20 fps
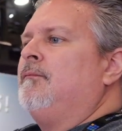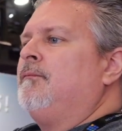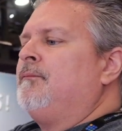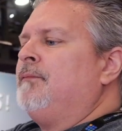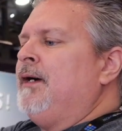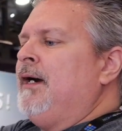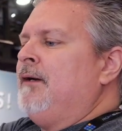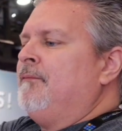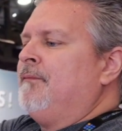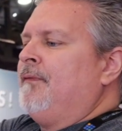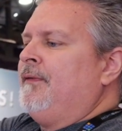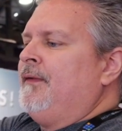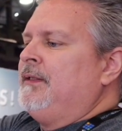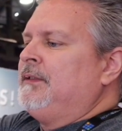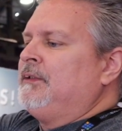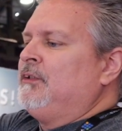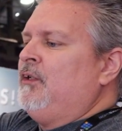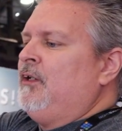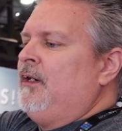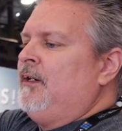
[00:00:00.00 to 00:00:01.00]
pop
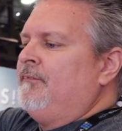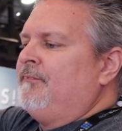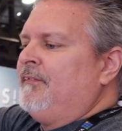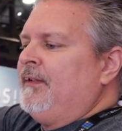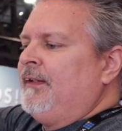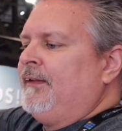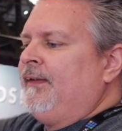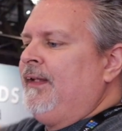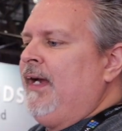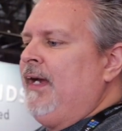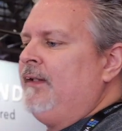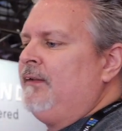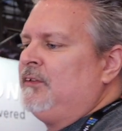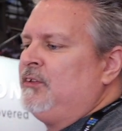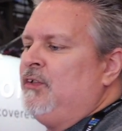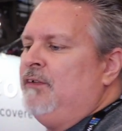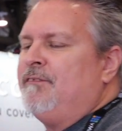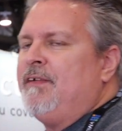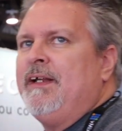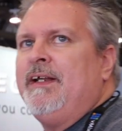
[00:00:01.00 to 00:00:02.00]
this off like that,
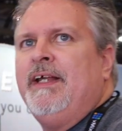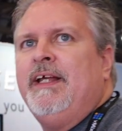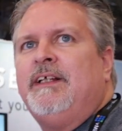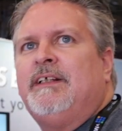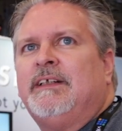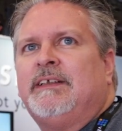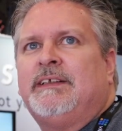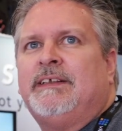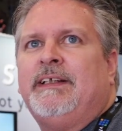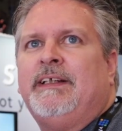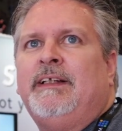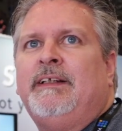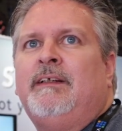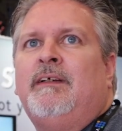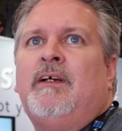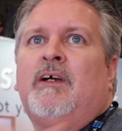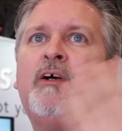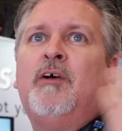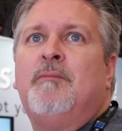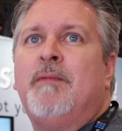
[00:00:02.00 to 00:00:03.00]
so if I need to see,
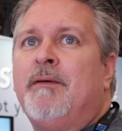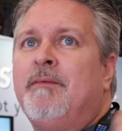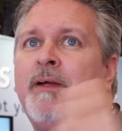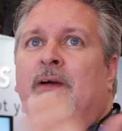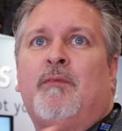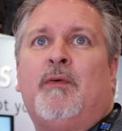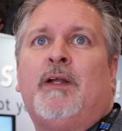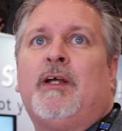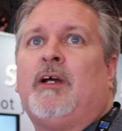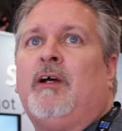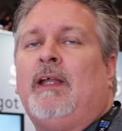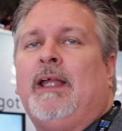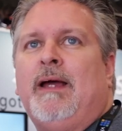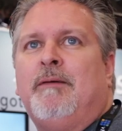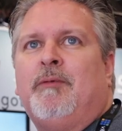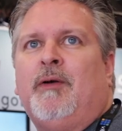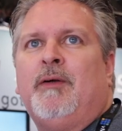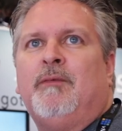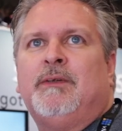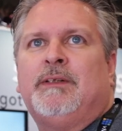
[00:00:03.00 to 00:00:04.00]
maybe I want to
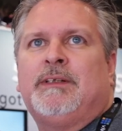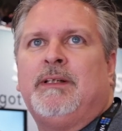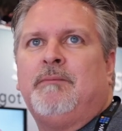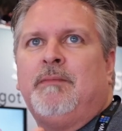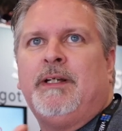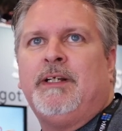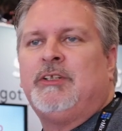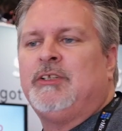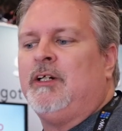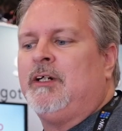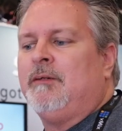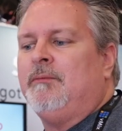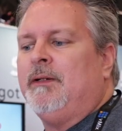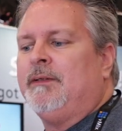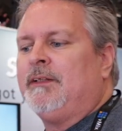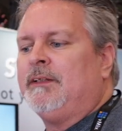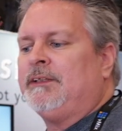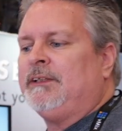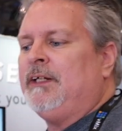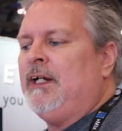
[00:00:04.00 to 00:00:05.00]
collaborate with somebody, talk
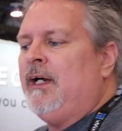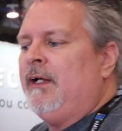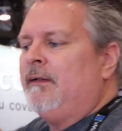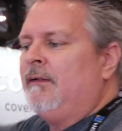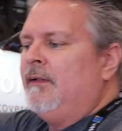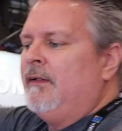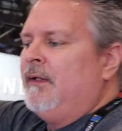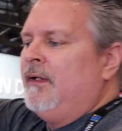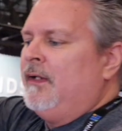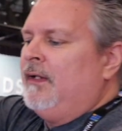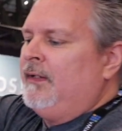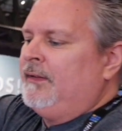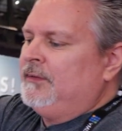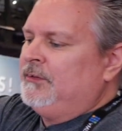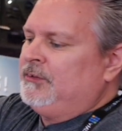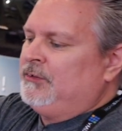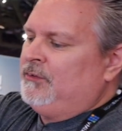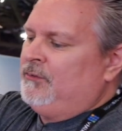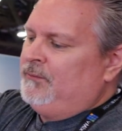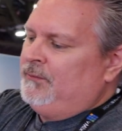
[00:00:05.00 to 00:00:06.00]
about the shot, I
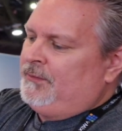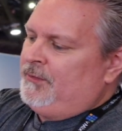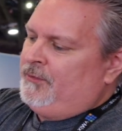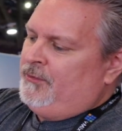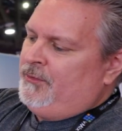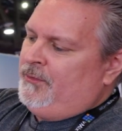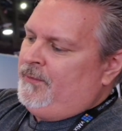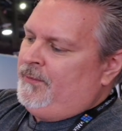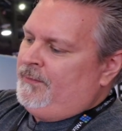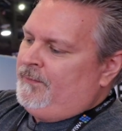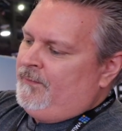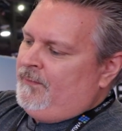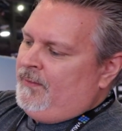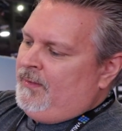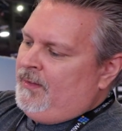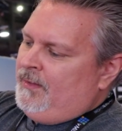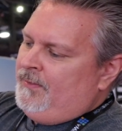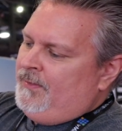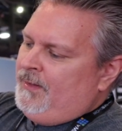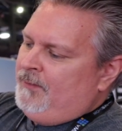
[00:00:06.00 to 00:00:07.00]
can show what they're doing,
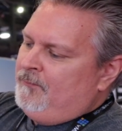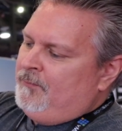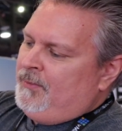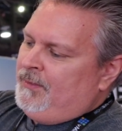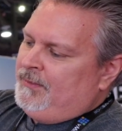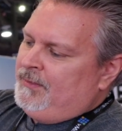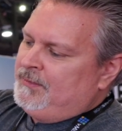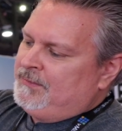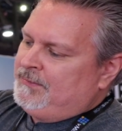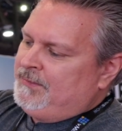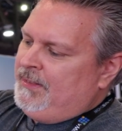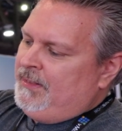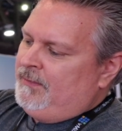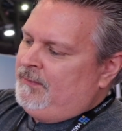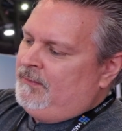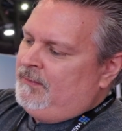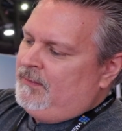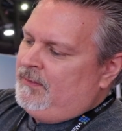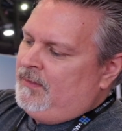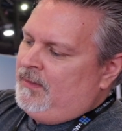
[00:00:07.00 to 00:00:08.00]
and then bring this
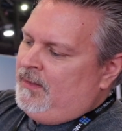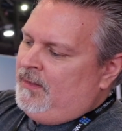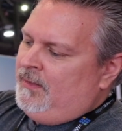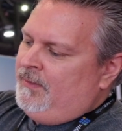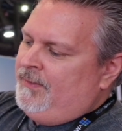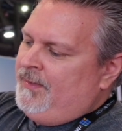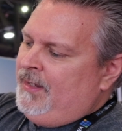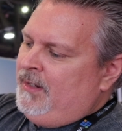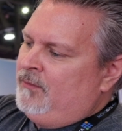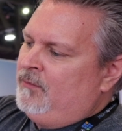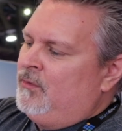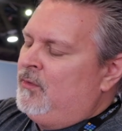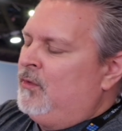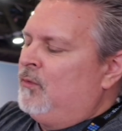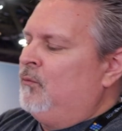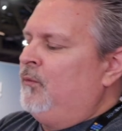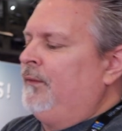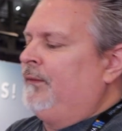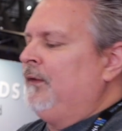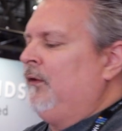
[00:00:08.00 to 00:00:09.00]
in. And then
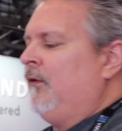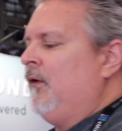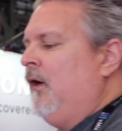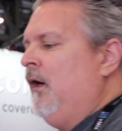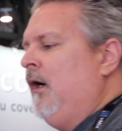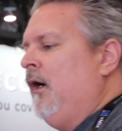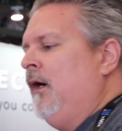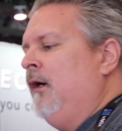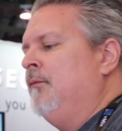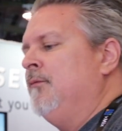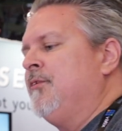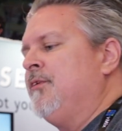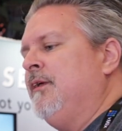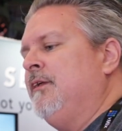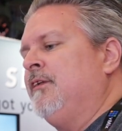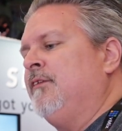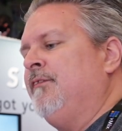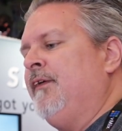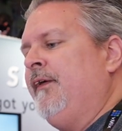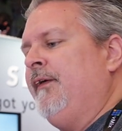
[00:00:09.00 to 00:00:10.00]
with our arms,
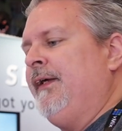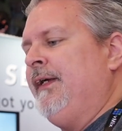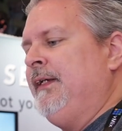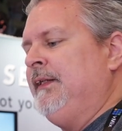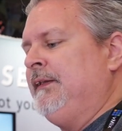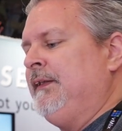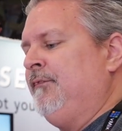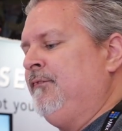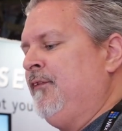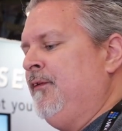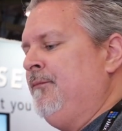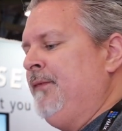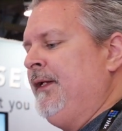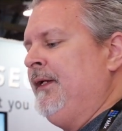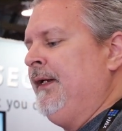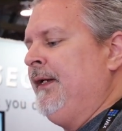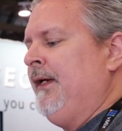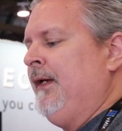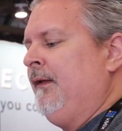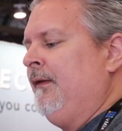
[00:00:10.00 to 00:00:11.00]
it's very easy for me
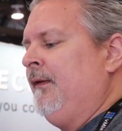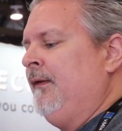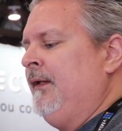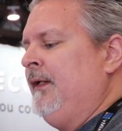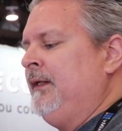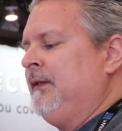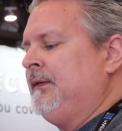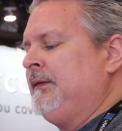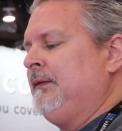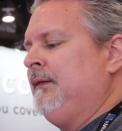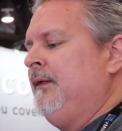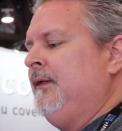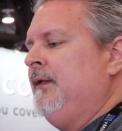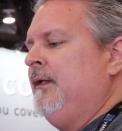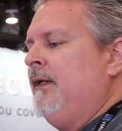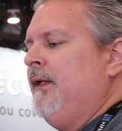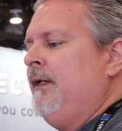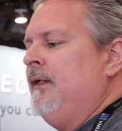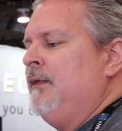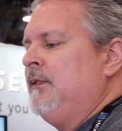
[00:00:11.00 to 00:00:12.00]
to get this
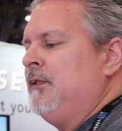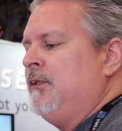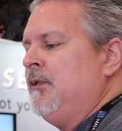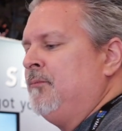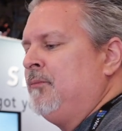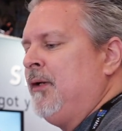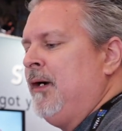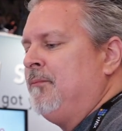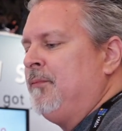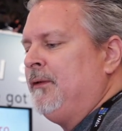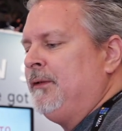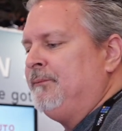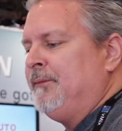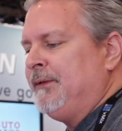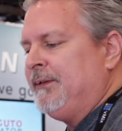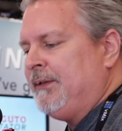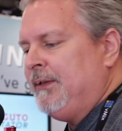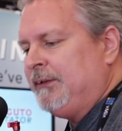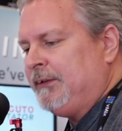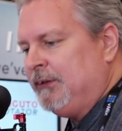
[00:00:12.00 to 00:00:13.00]
into the proper
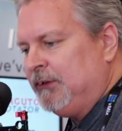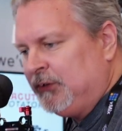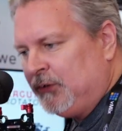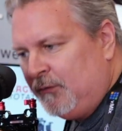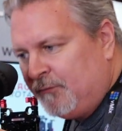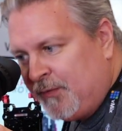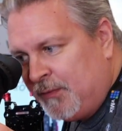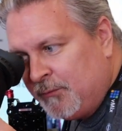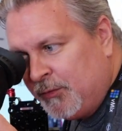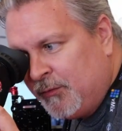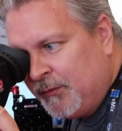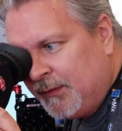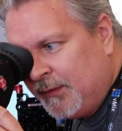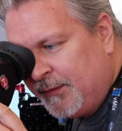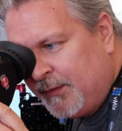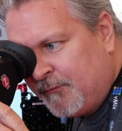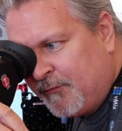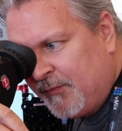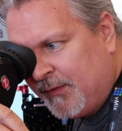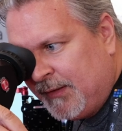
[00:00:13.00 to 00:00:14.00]
position. So if I'm doing a
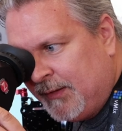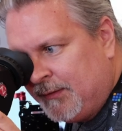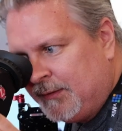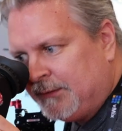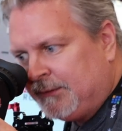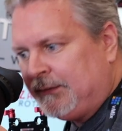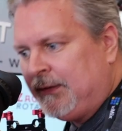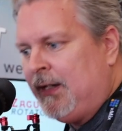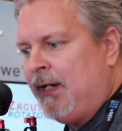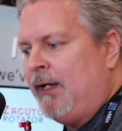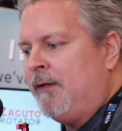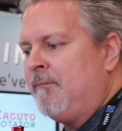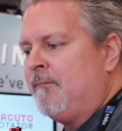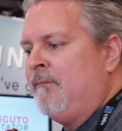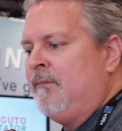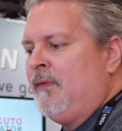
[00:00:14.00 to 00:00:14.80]
different kind of shot,